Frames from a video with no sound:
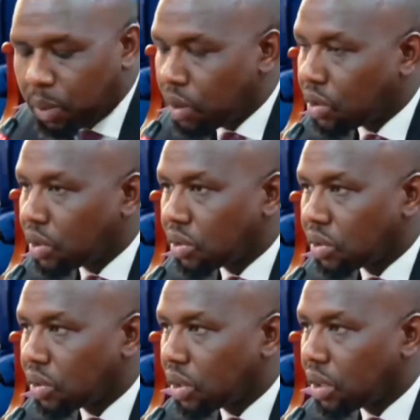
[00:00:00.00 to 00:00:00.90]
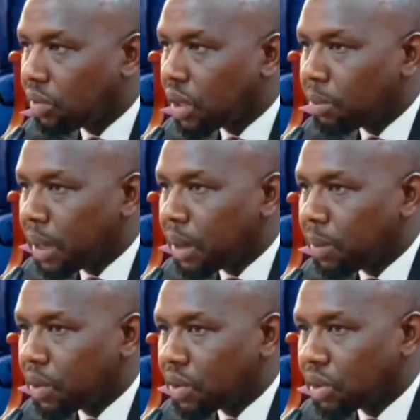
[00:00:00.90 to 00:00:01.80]
politics, very
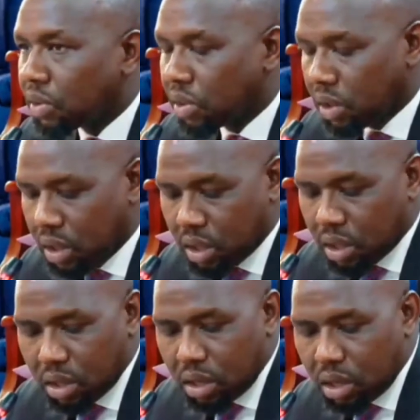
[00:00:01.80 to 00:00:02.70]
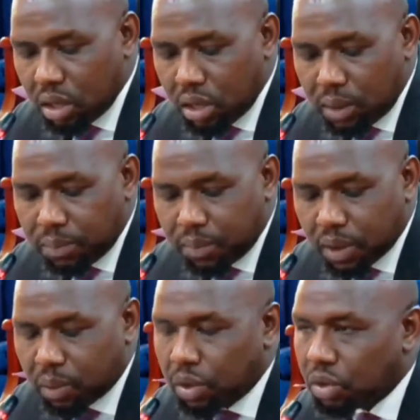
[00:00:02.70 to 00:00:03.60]
bad politics,
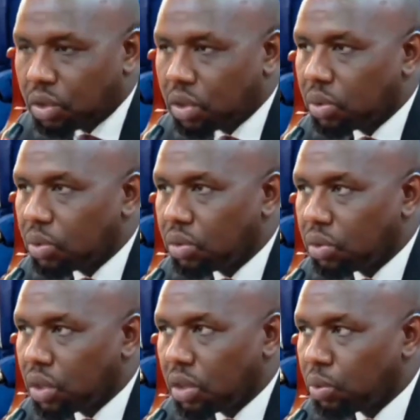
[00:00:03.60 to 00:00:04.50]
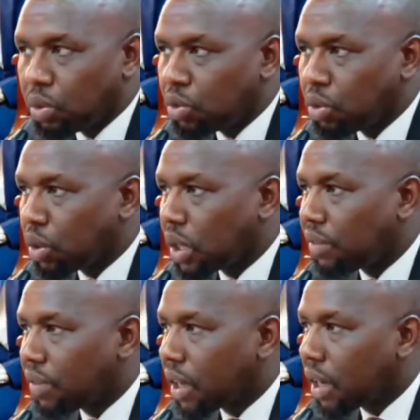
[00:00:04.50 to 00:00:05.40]
which really we should not
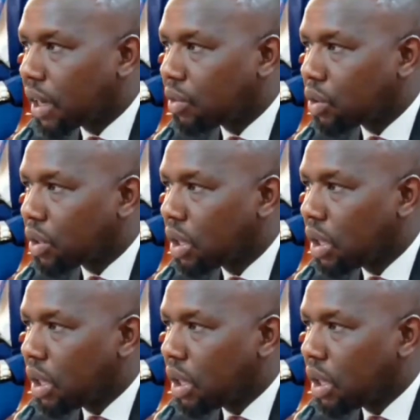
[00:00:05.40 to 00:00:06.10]
have in our country.